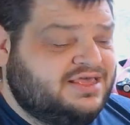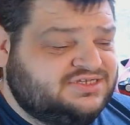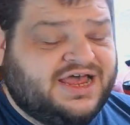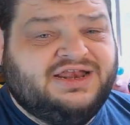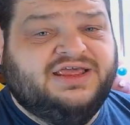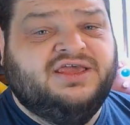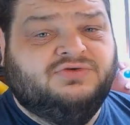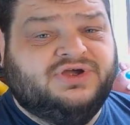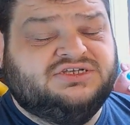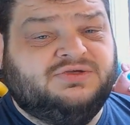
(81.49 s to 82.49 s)
Sadly,
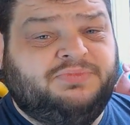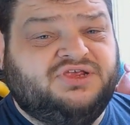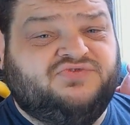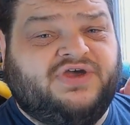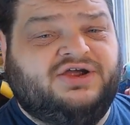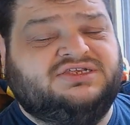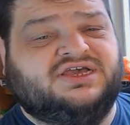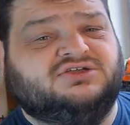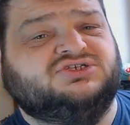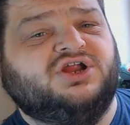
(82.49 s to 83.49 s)
rest in peace, Fairy
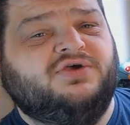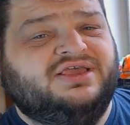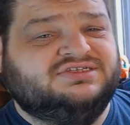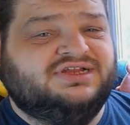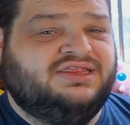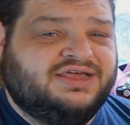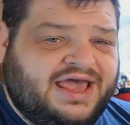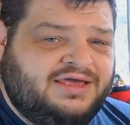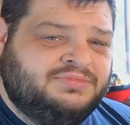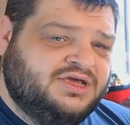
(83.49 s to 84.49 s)
Tale Snow isn't in the game,